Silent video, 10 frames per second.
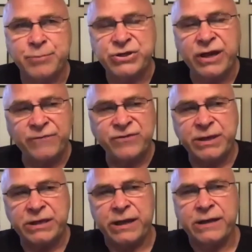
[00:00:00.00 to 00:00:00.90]
But you have to be
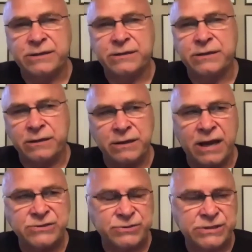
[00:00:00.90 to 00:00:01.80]
connected, and the
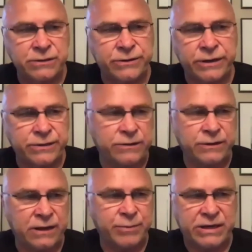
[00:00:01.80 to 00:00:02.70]
guys will tell you
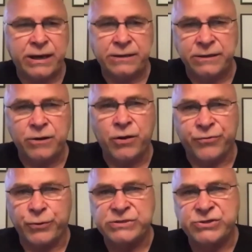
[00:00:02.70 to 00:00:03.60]
got to be connected in all
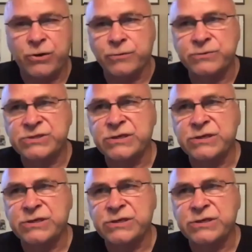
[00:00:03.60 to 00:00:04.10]
three zones.